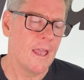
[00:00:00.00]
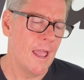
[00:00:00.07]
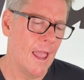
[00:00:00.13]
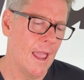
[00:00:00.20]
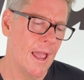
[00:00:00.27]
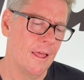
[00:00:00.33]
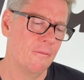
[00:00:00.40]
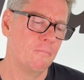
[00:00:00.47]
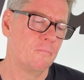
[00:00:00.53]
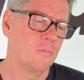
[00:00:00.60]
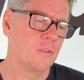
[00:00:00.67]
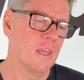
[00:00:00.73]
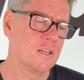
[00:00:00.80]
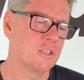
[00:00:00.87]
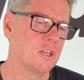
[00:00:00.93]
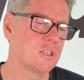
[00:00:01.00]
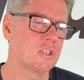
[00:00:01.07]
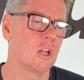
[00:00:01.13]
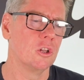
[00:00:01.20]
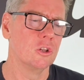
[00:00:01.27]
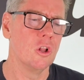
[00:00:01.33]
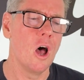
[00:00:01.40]
And there's just
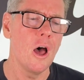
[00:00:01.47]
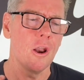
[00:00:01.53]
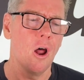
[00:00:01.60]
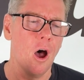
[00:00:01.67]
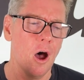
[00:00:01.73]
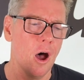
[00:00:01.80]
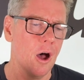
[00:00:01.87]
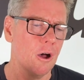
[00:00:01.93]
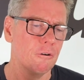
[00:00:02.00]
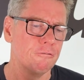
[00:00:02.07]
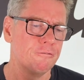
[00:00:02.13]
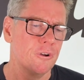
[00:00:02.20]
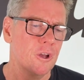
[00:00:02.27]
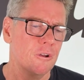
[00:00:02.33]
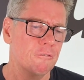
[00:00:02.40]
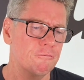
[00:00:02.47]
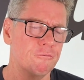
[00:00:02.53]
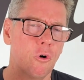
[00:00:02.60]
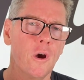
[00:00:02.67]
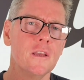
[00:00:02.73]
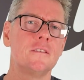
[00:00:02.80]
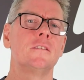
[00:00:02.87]
a lot of
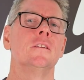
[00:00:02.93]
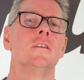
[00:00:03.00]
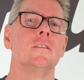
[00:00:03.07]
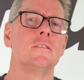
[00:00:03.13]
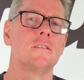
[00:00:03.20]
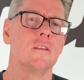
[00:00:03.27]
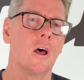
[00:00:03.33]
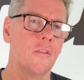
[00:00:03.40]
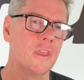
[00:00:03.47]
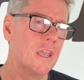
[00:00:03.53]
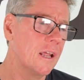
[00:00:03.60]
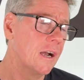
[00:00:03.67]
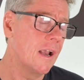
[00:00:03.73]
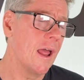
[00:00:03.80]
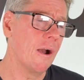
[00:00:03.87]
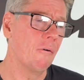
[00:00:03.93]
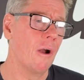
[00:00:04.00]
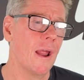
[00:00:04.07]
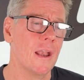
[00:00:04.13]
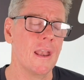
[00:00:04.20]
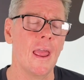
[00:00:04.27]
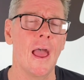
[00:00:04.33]
voices on the internet
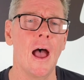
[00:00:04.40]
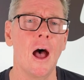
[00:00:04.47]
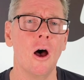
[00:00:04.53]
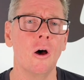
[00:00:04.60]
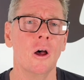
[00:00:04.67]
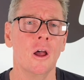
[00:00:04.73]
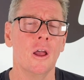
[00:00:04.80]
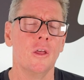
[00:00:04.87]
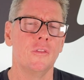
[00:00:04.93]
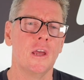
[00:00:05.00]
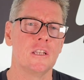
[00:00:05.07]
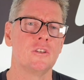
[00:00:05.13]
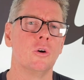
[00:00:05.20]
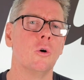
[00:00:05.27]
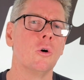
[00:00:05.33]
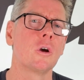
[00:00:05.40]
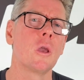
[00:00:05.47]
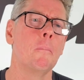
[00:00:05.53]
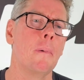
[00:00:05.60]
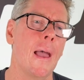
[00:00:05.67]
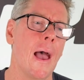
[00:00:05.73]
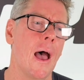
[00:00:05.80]
right now that talk
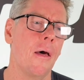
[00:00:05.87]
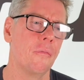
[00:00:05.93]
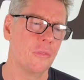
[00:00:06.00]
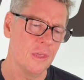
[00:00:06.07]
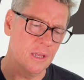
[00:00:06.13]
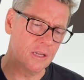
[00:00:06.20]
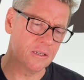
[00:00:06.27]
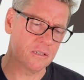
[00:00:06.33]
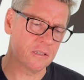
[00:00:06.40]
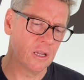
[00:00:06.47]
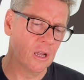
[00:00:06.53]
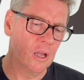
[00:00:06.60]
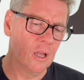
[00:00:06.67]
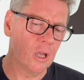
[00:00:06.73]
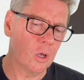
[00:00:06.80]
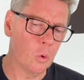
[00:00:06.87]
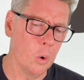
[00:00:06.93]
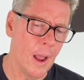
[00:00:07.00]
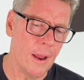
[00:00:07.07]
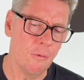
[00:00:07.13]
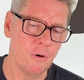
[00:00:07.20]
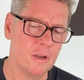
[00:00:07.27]
about these
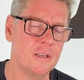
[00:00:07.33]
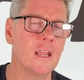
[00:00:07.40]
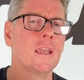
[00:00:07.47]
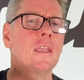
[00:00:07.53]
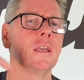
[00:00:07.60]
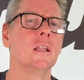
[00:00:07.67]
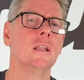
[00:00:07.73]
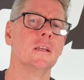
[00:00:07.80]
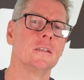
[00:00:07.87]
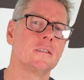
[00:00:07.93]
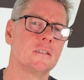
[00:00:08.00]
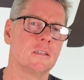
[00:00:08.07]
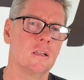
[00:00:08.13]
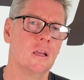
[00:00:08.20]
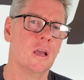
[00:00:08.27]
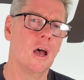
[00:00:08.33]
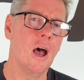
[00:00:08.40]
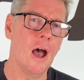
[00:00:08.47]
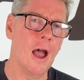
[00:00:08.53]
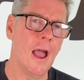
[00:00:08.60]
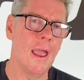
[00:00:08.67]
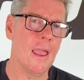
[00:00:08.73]
quite ridiculous
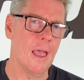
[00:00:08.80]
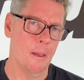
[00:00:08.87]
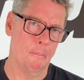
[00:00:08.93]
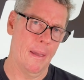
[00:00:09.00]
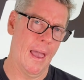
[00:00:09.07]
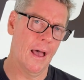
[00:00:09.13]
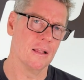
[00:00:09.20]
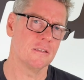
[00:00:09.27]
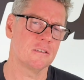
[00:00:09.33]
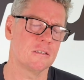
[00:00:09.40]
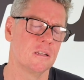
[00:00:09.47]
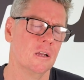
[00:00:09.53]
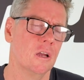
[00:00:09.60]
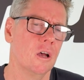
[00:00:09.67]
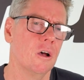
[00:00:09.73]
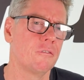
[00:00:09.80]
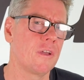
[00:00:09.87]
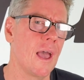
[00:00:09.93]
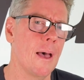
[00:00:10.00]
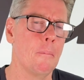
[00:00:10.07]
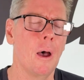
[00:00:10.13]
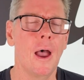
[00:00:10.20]
high amounts of
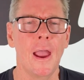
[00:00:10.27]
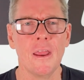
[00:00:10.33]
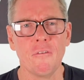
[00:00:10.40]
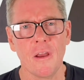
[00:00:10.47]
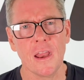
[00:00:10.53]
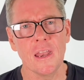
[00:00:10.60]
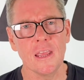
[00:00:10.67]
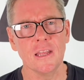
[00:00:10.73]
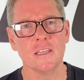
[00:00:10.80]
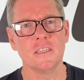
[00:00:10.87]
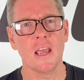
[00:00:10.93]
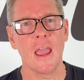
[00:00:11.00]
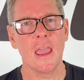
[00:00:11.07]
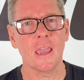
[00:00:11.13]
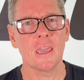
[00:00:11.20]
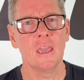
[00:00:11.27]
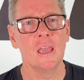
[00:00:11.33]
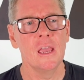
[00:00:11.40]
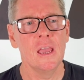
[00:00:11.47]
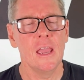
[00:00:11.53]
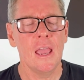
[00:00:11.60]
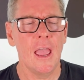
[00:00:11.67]
carbohydrate intake.
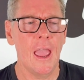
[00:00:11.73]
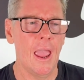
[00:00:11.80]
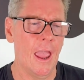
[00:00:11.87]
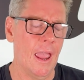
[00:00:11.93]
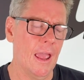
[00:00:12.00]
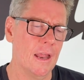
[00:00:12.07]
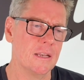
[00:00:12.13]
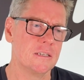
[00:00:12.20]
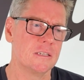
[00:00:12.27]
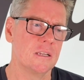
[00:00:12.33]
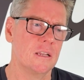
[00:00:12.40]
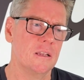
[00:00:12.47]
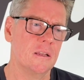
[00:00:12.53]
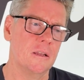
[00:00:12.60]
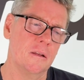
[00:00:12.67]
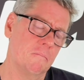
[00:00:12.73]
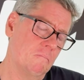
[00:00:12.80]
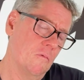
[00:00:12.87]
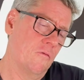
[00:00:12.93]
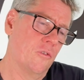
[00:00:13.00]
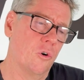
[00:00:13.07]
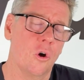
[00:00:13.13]
And
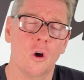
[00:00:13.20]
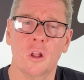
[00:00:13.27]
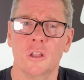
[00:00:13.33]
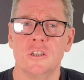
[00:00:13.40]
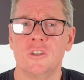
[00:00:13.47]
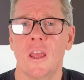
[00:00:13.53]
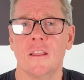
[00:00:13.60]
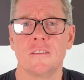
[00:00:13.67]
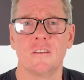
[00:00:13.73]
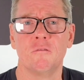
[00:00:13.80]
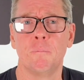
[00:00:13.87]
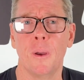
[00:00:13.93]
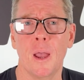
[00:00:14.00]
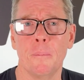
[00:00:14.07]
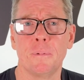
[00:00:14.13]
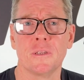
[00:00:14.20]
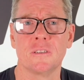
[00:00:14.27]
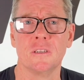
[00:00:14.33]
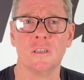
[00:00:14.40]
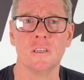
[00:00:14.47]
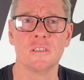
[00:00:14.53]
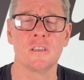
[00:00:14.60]
for all intensive
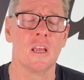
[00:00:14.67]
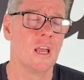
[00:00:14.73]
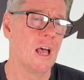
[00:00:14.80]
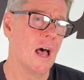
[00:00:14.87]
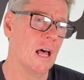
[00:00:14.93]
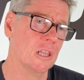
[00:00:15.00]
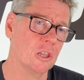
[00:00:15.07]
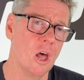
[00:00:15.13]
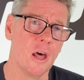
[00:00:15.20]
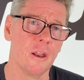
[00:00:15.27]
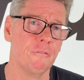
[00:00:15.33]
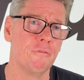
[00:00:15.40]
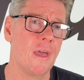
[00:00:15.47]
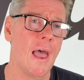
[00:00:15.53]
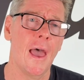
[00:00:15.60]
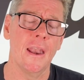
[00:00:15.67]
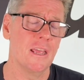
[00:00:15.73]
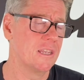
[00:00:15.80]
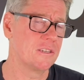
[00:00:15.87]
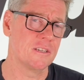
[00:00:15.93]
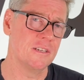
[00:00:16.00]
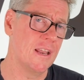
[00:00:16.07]
purposes, a lot of that
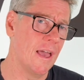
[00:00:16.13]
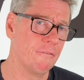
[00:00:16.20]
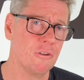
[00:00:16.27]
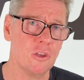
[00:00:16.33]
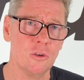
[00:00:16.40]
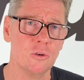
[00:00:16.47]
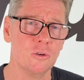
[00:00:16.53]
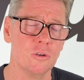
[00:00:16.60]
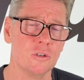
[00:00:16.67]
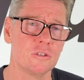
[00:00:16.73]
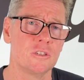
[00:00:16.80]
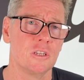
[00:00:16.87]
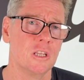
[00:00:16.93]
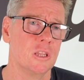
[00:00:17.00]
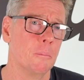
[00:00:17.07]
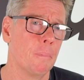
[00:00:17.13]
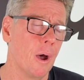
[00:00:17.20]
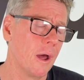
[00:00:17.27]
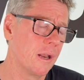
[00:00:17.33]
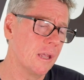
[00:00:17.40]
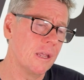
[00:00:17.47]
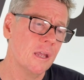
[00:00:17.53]
is never used in the
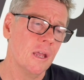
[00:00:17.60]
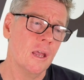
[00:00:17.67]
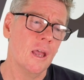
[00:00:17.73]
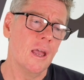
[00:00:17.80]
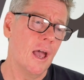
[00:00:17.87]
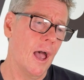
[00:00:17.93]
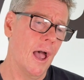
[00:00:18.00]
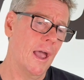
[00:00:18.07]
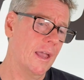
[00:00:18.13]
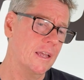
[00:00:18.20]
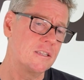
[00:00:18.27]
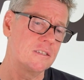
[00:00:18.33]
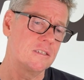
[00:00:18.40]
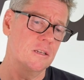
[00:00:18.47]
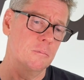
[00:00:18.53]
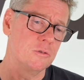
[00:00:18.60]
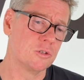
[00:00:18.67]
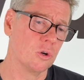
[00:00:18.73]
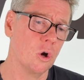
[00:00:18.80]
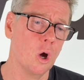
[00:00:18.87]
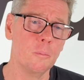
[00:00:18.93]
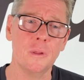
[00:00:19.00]
body. Uh, it's
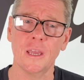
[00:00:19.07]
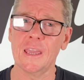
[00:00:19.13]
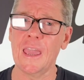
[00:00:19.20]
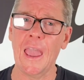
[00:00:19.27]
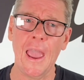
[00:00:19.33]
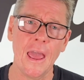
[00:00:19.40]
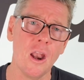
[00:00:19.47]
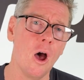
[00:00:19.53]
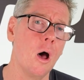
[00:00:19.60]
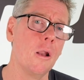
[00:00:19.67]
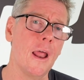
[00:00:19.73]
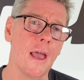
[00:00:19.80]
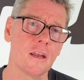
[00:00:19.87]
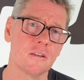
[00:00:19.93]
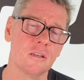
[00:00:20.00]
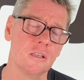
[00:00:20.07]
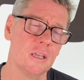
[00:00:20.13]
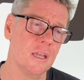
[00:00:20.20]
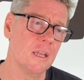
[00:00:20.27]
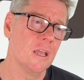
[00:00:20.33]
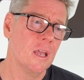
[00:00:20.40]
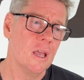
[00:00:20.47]
absorbed, it cannot
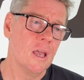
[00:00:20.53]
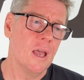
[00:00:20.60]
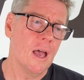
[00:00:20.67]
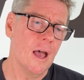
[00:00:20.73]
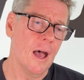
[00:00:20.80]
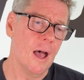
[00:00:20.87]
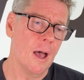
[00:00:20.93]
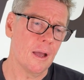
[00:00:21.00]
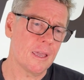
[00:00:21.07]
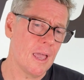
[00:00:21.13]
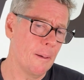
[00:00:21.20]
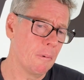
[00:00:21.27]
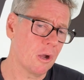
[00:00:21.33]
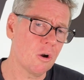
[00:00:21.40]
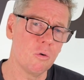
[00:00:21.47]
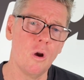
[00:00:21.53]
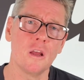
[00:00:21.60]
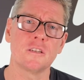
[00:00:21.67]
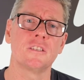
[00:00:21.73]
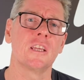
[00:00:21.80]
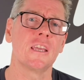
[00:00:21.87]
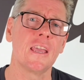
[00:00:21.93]
actually uh, come
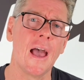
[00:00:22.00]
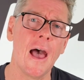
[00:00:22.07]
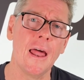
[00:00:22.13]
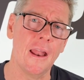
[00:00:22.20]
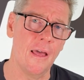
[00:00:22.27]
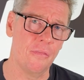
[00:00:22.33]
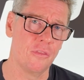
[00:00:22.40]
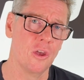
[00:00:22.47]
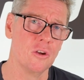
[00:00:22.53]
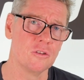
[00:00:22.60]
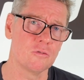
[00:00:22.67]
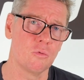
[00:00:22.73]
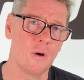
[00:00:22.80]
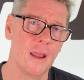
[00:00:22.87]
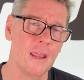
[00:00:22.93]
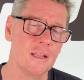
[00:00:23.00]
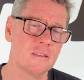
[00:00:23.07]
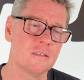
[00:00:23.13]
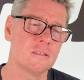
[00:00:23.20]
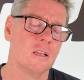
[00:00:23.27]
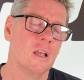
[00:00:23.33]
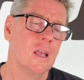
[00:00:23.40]
across the gut at those
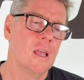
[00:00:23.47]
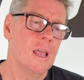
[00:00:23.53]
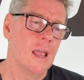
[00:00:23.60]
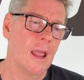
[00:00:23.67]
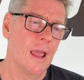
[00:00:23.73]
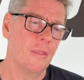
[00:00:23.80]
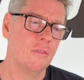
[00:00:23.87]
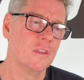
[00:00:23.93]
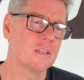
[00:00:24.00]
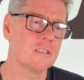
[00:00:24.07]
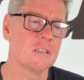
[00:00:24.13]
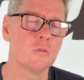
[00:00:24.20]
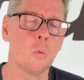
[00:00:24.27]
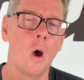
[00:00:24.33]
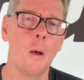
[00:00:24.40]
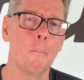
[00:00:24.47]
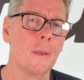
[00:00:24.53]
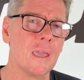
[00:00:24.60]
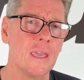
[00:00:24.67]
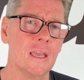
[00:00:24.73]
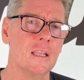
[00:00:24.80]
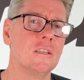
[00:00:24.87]
rates. And this is what
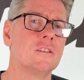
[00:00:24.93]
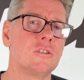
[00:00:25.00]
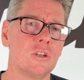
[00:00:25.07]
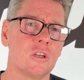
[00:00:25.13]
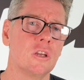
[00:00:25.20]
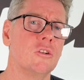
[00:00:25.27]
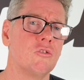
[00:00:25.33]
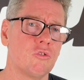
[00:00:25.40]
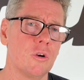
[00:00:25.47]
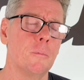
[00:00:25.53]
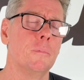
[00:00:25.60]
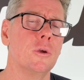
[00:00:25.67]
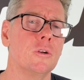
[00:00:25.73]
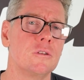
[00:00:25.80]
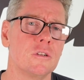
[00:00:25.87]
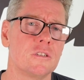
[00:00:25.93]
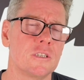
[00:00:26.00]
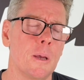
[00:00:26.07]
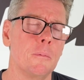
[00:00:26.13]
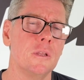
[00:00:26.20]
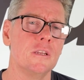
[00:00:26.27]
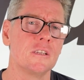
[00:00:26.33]
begins to contribute to
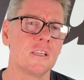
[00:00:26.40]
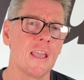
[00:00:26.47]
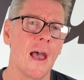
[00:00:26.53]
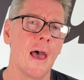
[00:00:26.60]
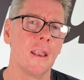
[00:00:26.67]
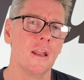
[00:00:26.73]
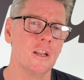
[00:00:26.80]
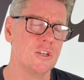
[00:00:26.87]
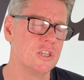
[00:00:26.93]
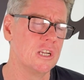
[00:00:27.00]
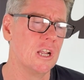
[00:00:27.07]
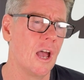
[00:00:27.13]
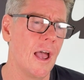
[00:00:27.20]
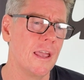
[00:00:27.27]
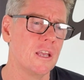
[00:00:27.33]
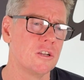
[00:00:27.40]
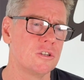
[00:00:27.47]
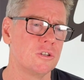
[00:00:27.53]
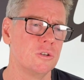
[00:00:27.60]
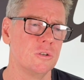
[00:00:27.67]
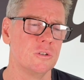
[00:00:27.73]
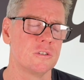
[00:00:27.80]
some of these gut and GI
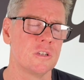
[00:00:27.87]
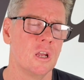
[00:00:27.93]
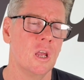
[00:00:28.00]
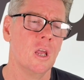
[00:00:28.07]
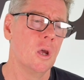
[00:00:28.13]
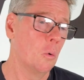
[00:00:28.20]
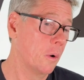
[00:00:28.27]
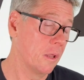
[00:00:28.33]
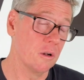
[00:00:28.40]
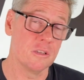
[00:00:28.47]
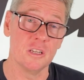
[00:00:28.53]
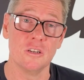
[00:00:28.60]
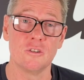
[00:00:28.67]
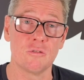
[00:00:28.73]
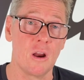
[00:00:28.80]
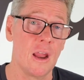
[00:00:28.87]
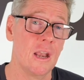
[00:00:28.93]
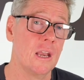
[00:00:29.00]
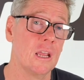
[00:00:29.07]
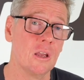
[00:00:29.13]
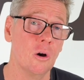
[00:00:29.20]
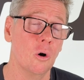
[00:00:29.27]
issues, whether it's in
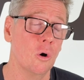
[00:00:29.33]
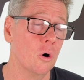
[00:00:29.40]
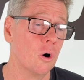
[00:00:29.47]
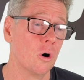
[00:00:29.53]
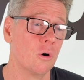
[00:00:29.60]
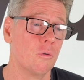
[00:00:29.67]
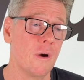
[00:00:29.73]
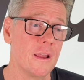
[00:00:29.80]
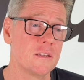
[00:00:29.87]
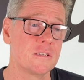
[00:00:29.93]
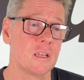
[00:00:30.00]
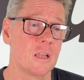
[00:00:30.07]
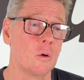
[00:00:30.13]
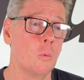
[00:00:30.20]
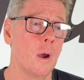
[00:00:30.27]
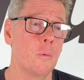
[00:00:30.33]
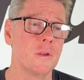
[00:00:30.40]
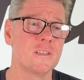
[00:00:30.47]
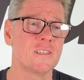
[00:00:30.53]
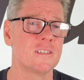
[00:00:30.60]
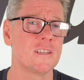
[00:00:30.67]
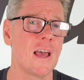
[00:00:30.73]
training or racing, where we
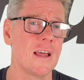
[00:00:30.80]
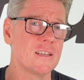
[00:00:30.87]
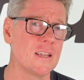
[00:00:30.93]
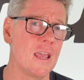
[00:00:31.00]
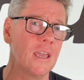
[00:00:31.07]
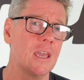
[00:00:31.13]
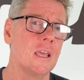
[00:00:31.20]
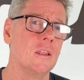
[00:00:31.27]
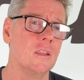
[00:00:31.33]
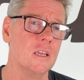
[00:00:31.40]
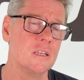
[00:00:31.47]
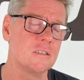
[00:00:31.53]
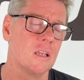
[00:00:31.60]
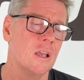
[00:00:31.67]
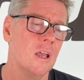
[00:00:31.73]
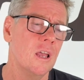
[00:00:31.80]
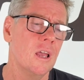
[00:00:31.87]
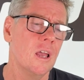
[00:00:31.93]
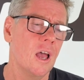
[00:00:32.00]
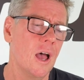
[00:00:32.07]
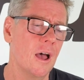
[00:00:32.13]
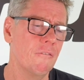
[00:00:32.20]
start taking these
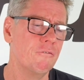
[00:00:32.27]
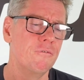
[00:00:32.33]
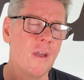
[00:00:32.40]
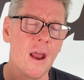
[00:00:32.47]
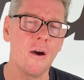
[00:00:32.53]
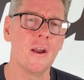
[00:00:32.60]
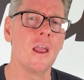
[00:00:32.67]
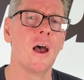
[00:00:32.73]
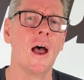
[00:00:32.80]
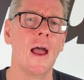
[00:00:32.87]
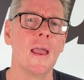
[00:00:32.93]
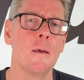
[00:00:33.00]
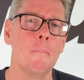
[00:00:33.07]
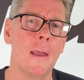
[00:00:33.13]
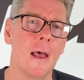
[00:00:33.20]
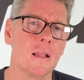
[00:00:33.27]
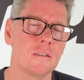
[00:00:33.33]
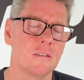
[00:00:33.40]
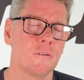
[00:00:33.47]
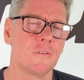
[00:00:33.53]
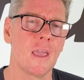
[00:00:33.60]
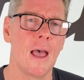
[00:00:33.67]
uh, very high
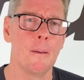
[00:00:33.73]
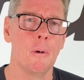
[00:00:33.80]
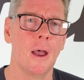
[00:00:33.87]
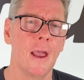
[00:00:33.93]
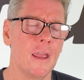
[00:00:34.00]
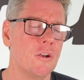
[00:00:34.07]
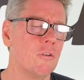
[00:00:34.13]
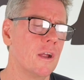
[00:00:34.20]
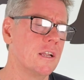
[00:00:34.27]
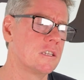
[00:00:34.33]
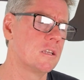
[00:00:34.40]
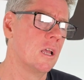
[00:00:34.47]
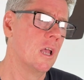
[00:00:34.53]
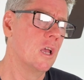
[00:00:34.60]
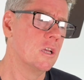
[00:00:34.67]
amounts of carbohydrates.